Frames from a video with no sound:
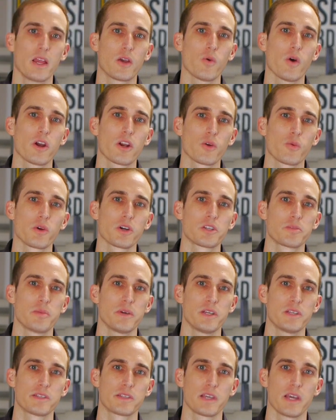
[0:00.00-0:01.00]
quieter
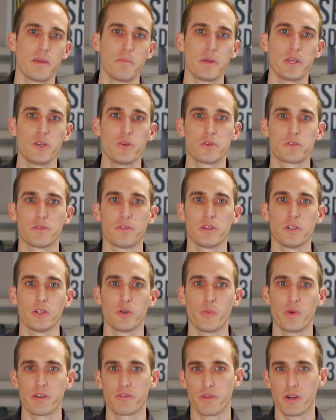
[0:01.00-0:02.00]
workspace can be useful
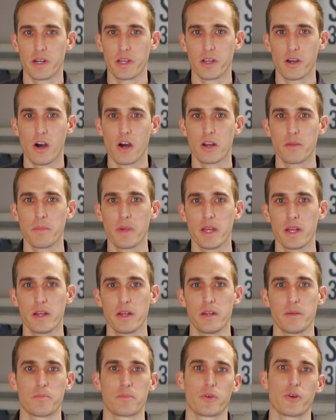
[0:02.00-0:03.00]
when running
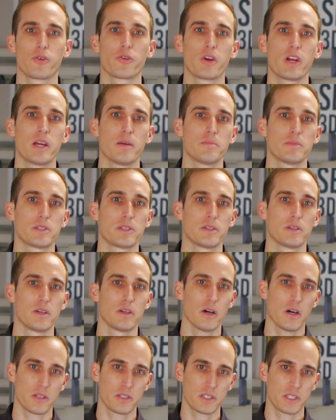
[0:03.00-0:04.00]
automated programs
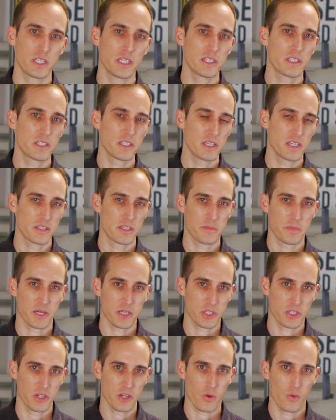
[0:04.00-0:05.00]
on CNC
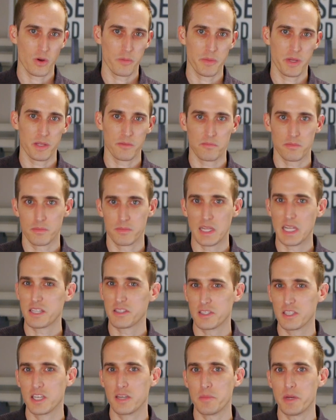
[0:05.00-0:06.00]
inspection equipment, like
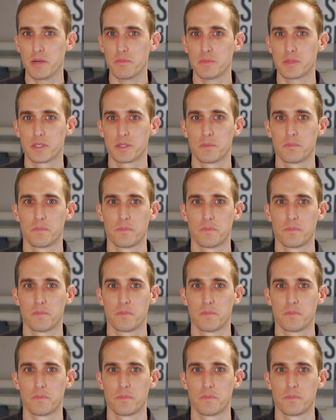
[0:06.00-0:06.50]
CMMs.